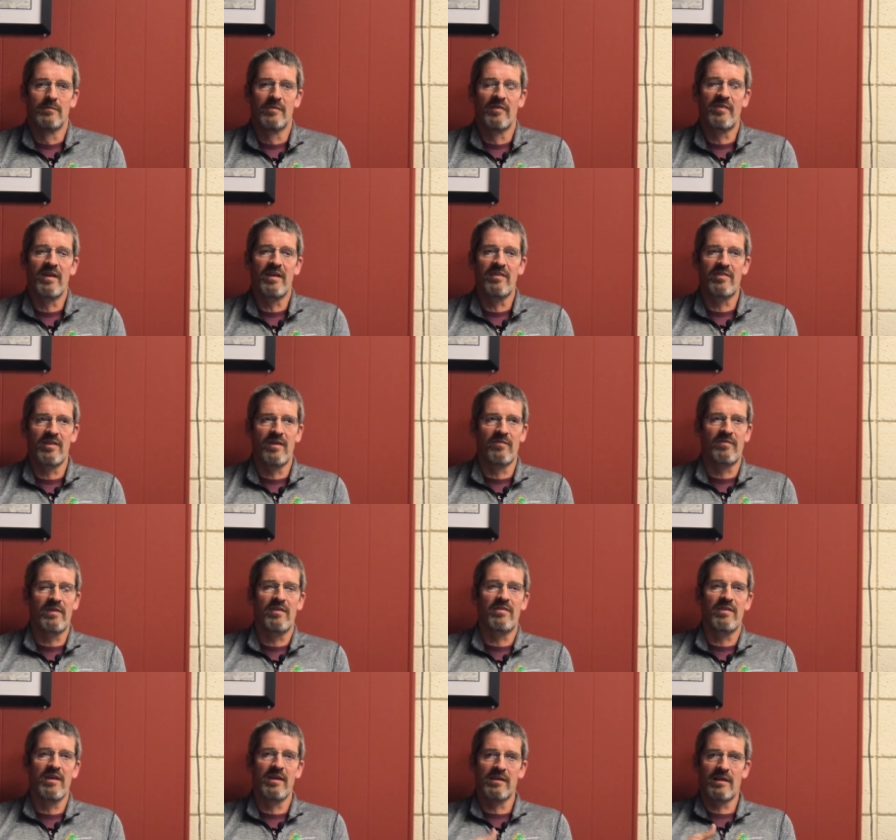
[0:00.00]
If
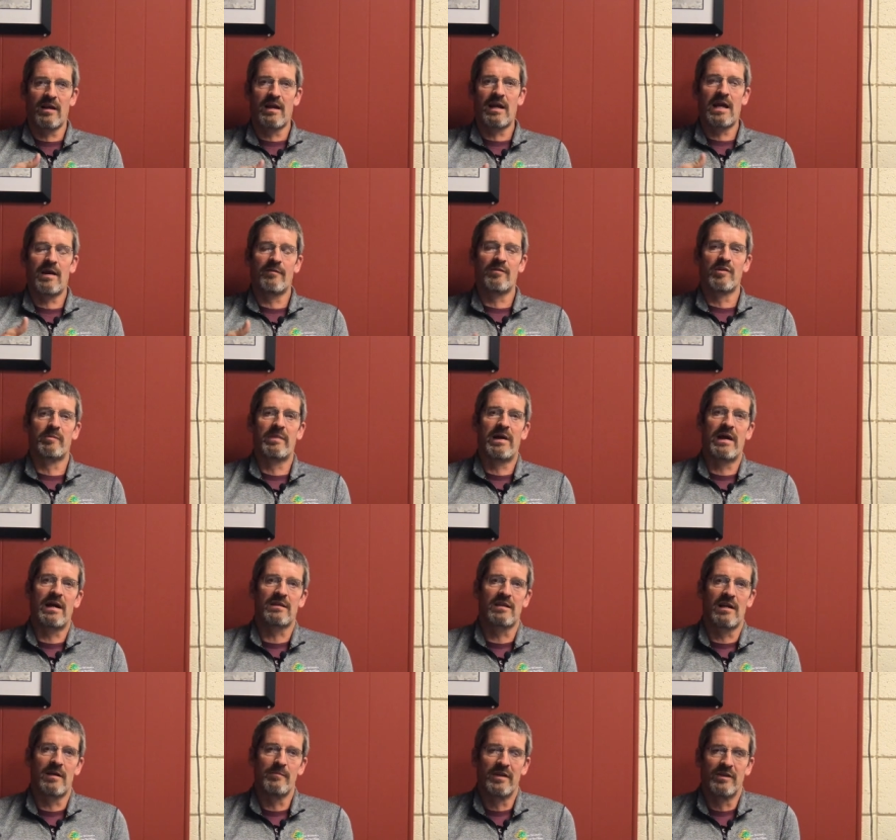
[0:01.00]
they think that I have their
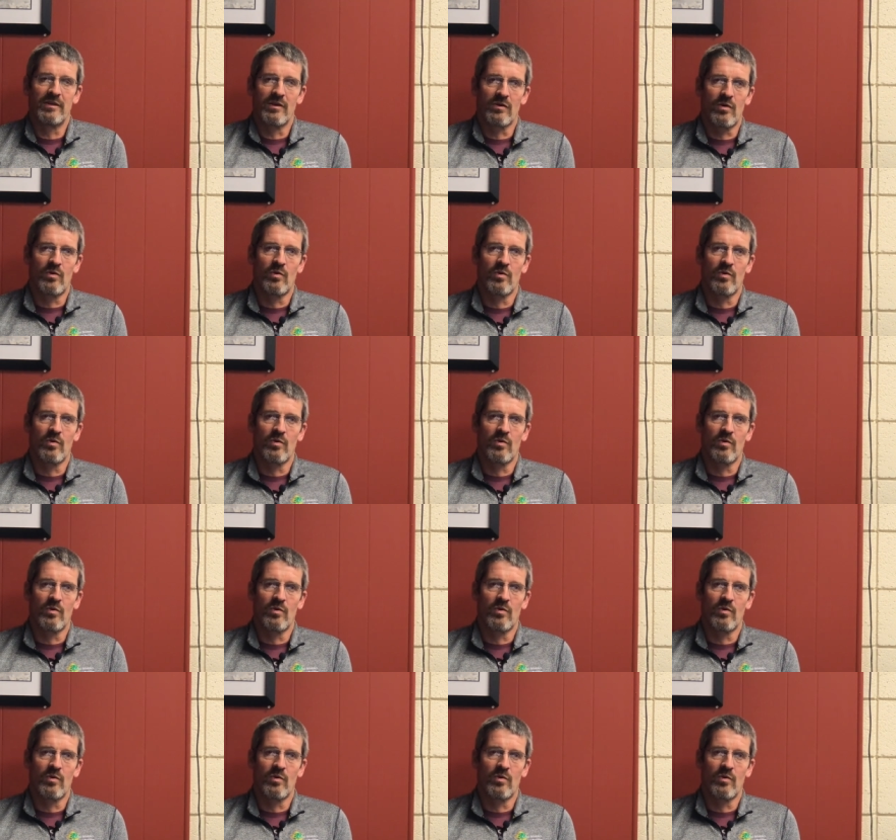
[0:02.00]
back, that I'm in the court